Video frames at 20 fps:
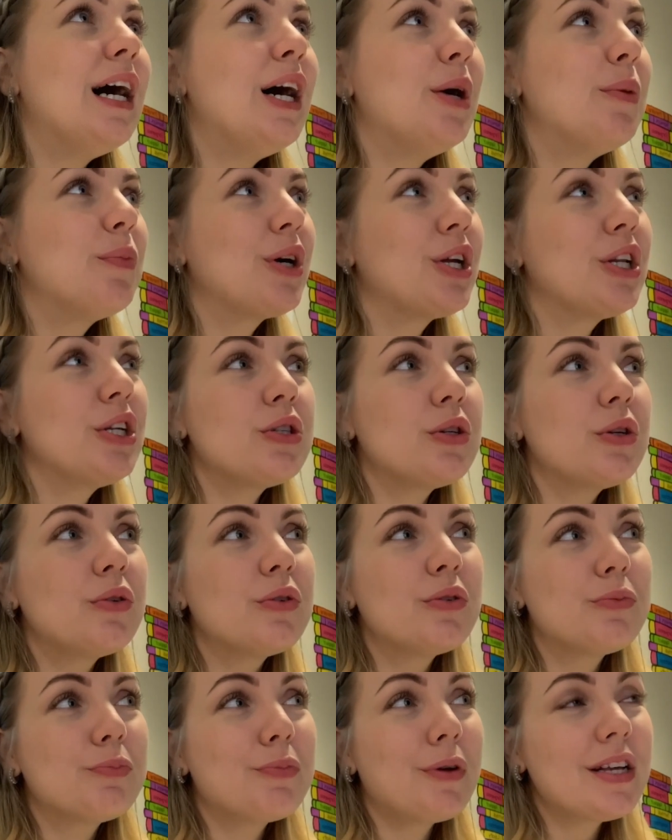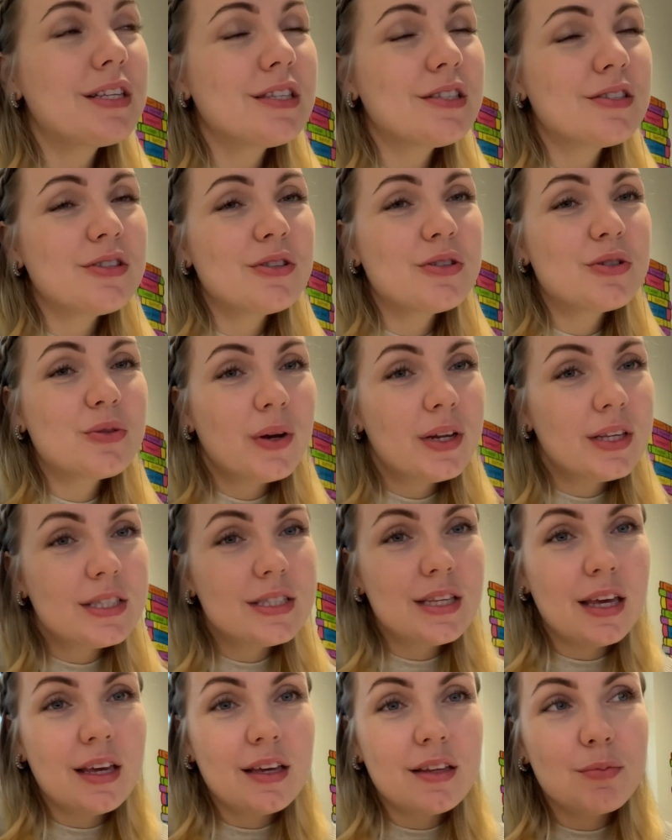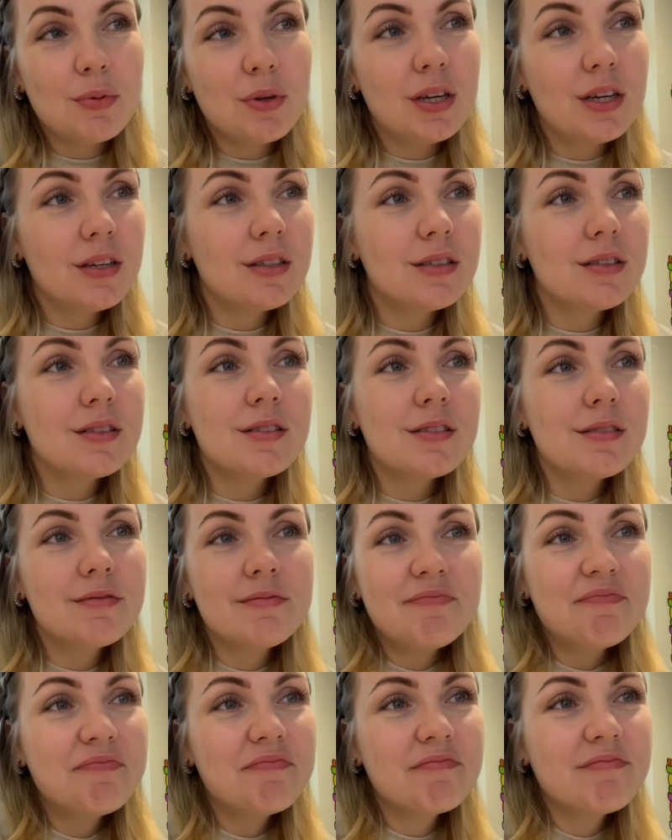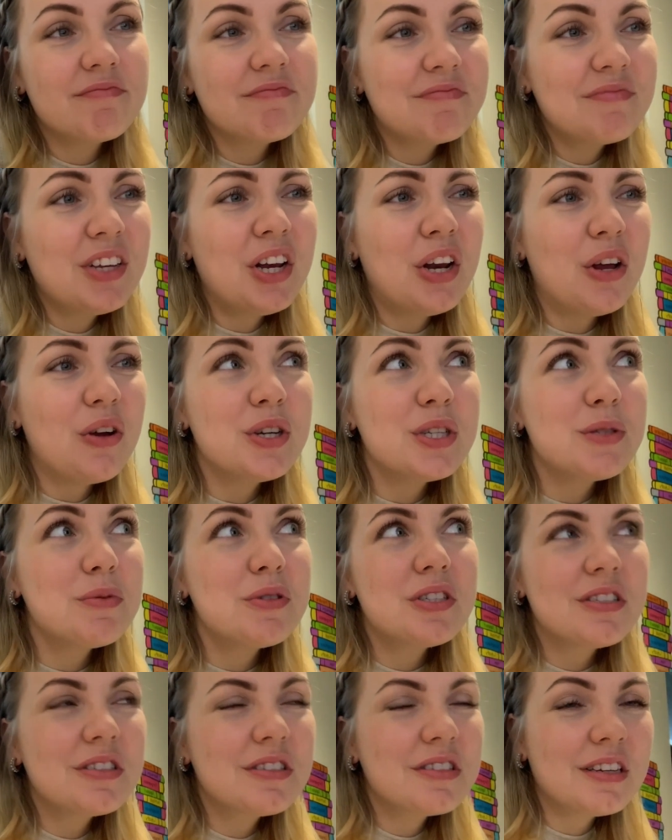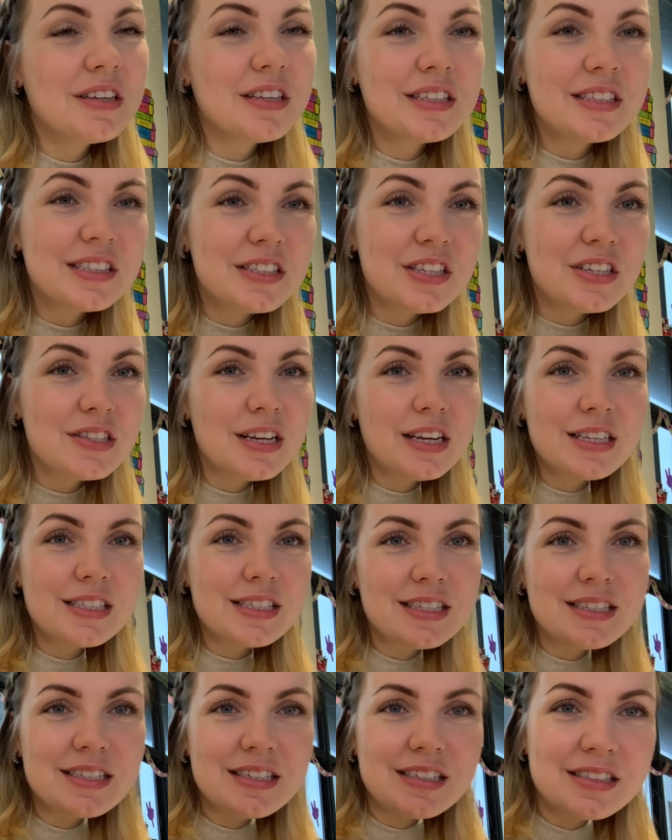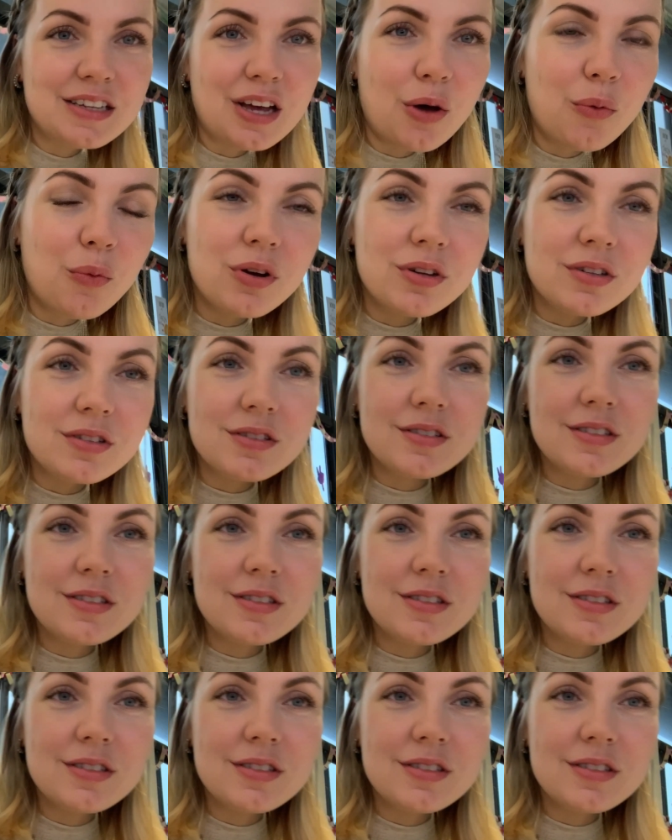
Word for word: Um, we're gonna do presents on the 26th because, you know, Christmas doesn't, doesn't exist in Taiwan.